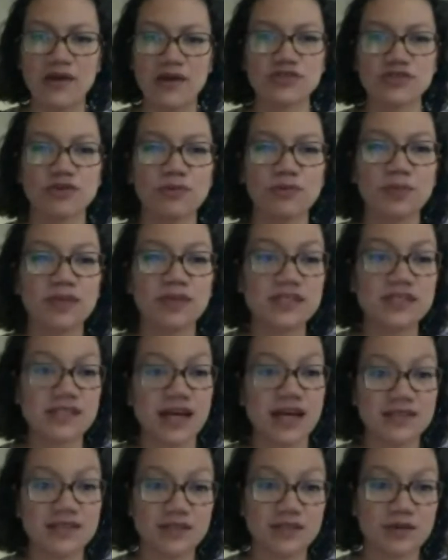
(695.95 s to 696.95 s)
So please
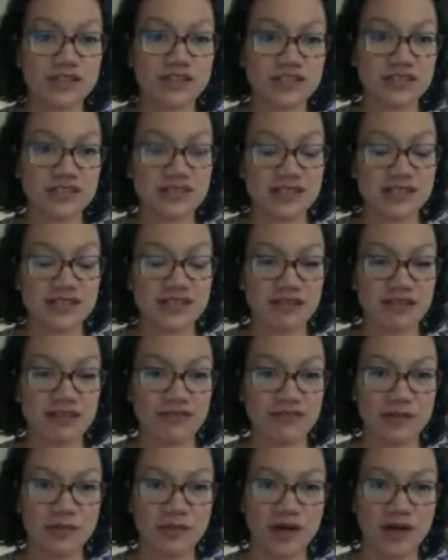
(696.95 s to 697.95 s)
ask questions in the
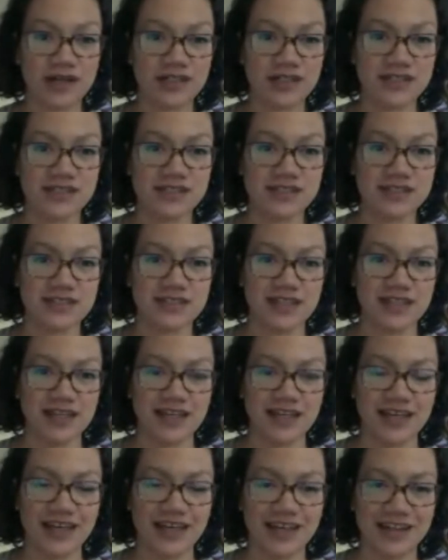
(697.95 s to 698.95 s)
feed box,
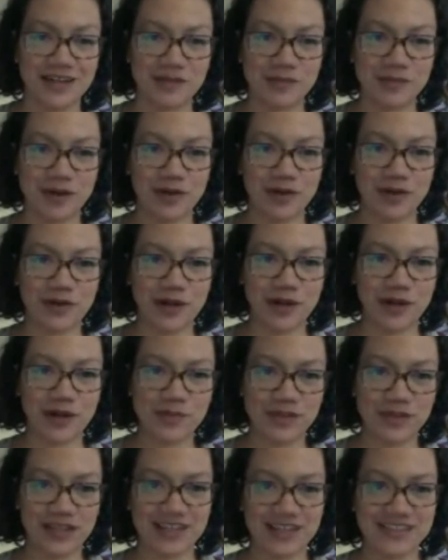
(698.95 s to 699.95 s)
and in my
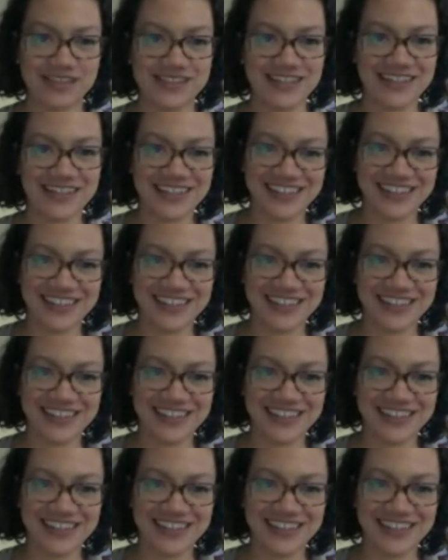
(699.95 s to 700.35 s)
ramblings,